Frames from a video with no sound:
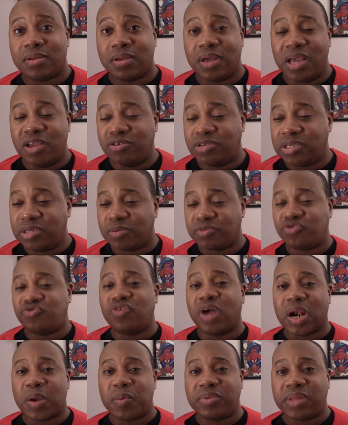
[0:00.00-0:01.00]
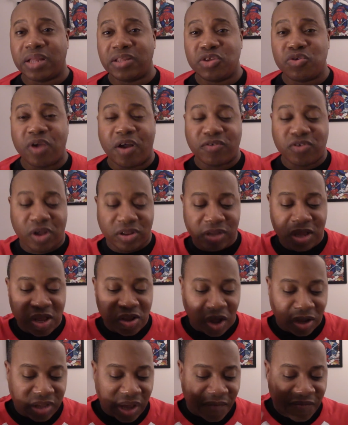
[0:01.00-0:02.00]
And you see him struggling with that. You got, you got, you
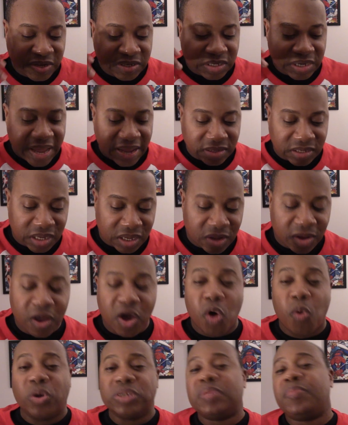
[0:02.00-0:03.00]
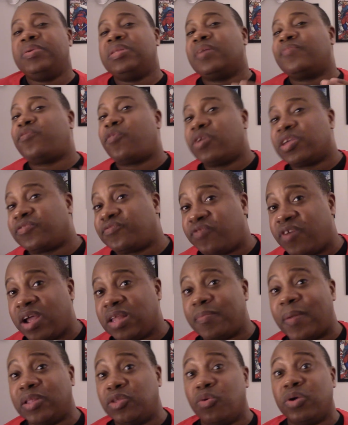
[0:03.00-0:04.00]
got to think vigilante wants to be there for his
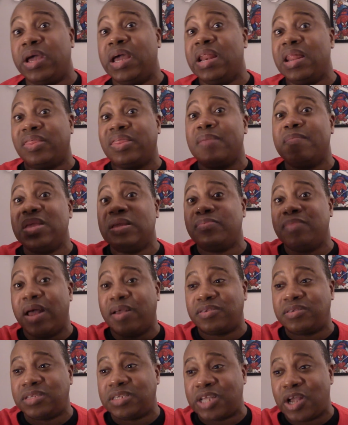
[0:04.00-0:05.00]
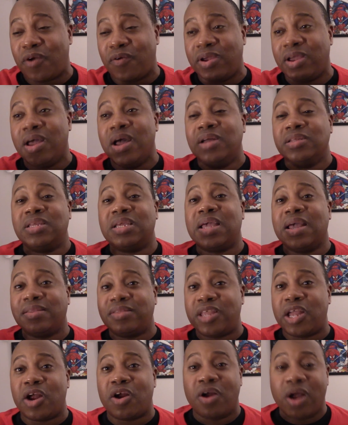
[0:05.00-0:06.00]
friend by doing anything necessary to
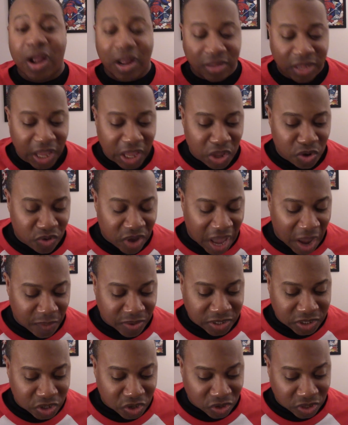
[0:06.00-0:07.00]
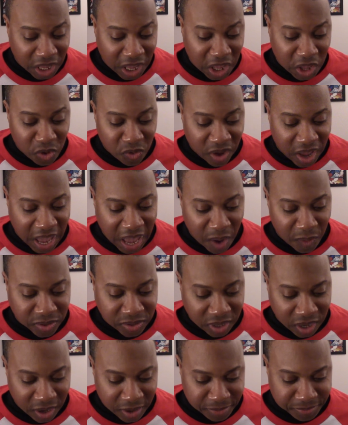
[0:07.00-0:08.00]
get there. And then you have what's, then you have
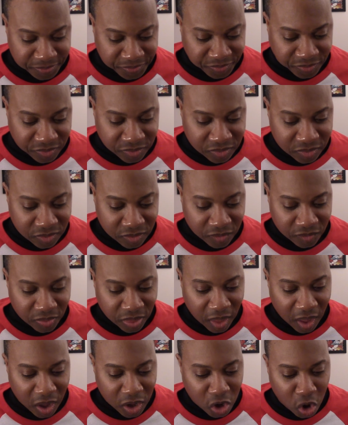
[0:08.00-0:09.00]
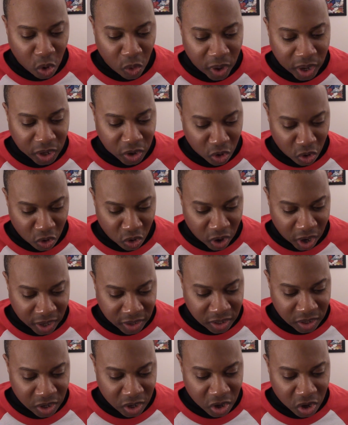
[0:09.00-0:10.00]
um going
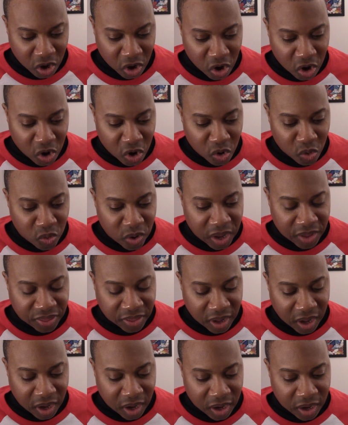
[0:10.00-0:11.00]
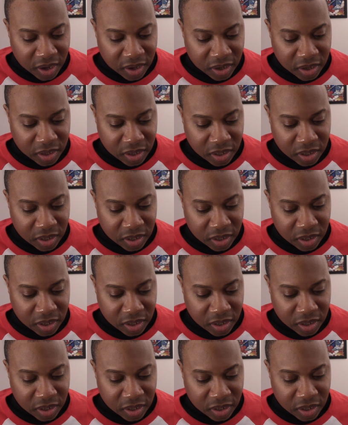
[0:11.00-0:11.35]
on with uh